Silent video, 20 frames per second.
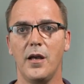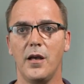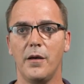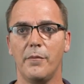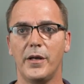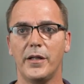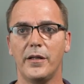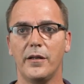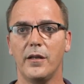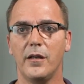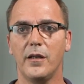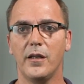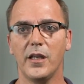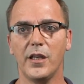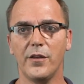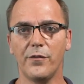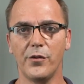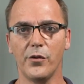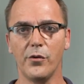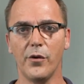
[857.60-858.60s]
but
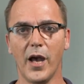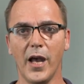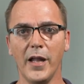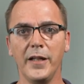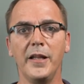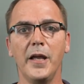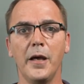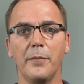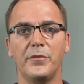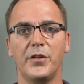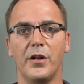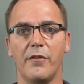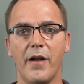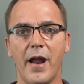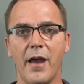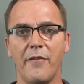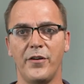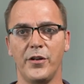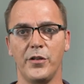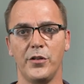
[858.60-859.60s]
if you add up the
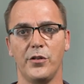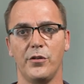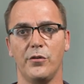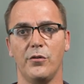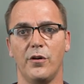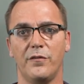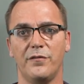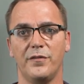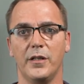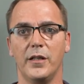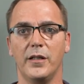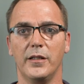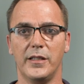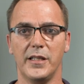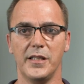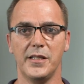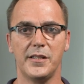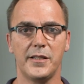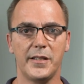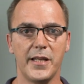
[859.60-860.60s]
revenue of
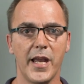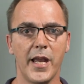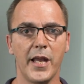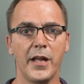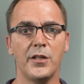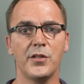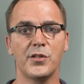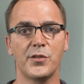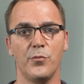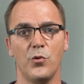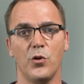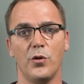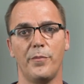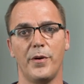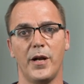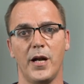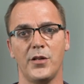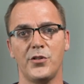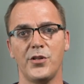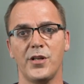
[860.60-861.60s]
these 10 small
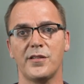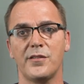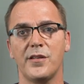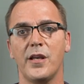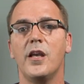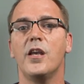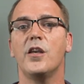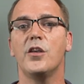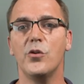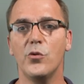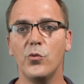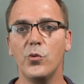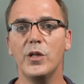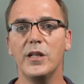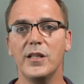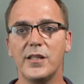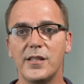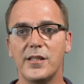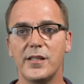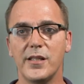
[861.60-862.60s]
projects, you will
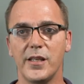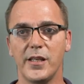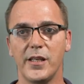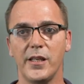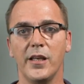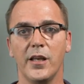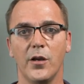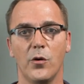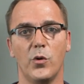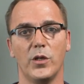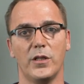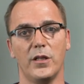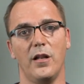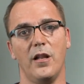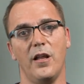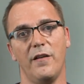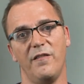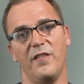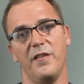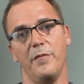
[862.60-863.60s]
see what a
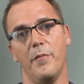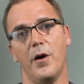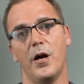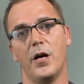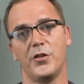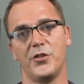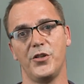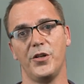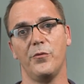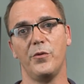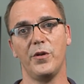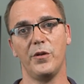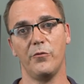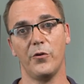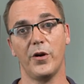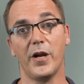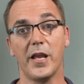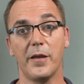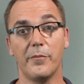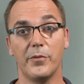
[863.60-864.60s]
lovely margin we
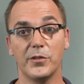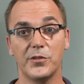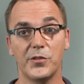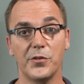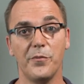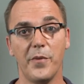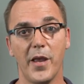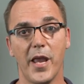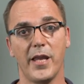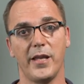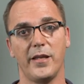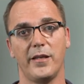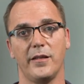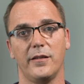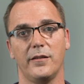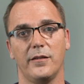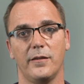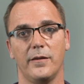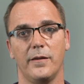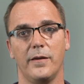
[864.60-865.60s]
were able to make.
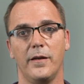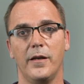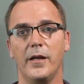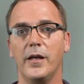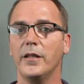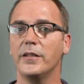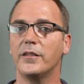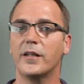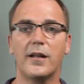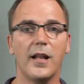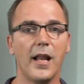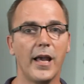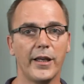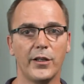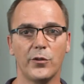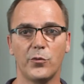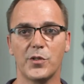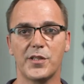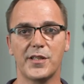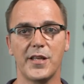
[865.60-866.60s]
The
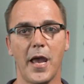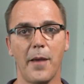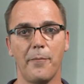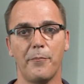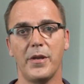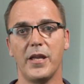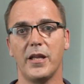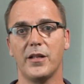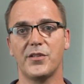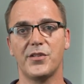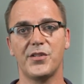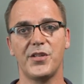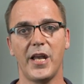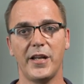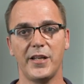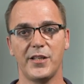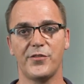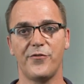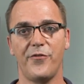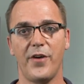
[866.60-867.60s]
client was happy and
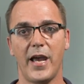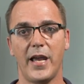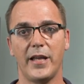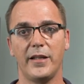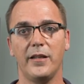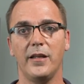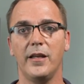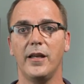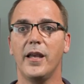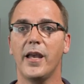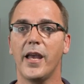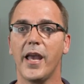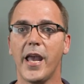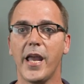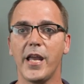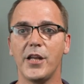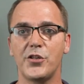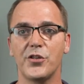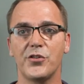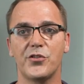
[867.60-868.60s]
satisfied,
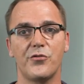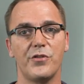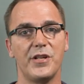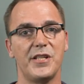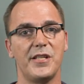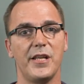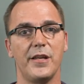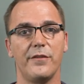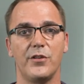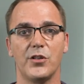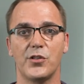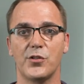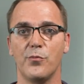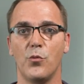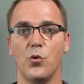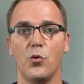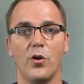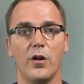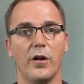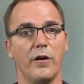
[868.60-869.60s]
agents received a
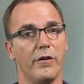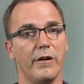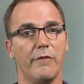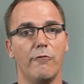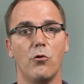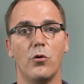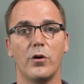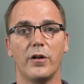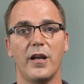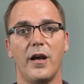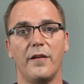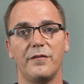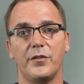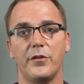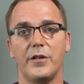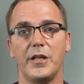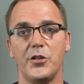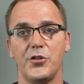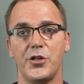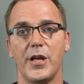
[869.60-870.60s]
small reward after
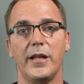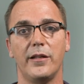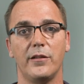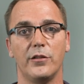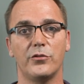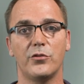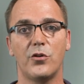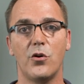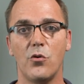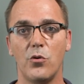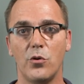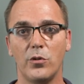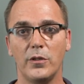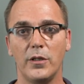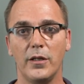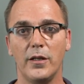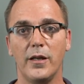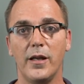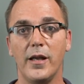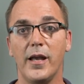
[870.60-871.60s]
each handled
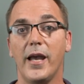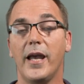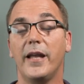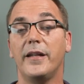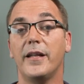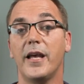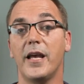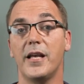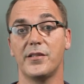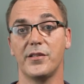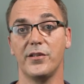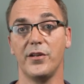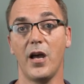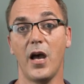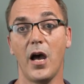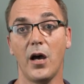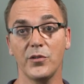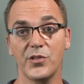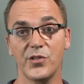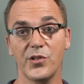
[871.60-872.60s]
call, and as an
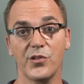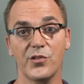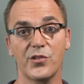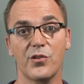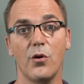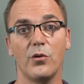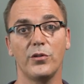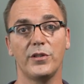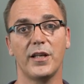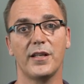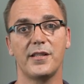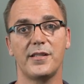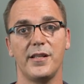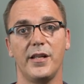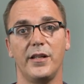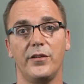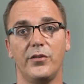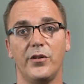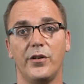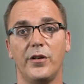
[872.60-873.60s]
outsourced contact
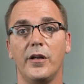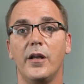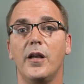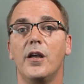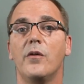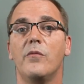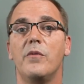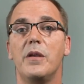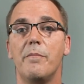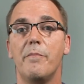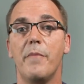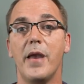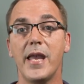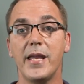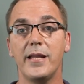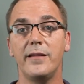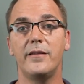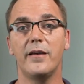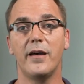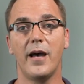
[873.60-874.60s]
center, we
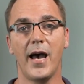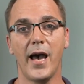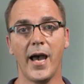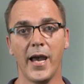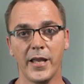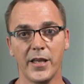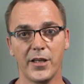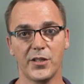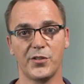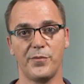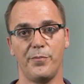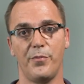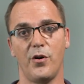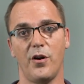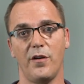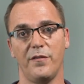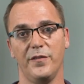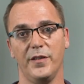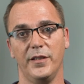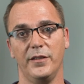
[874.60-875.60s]
made the highest
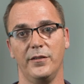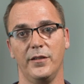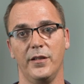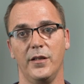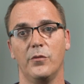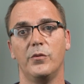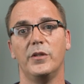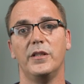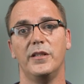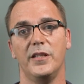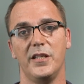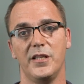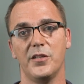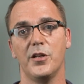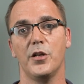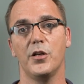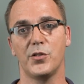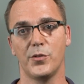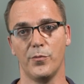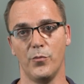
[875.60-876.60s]
profit with these
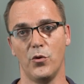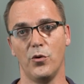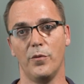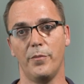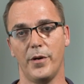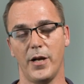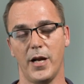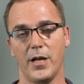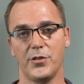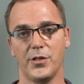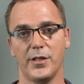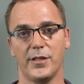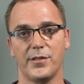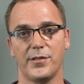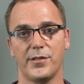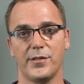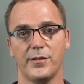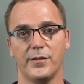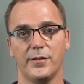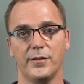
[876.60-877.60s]
small projects.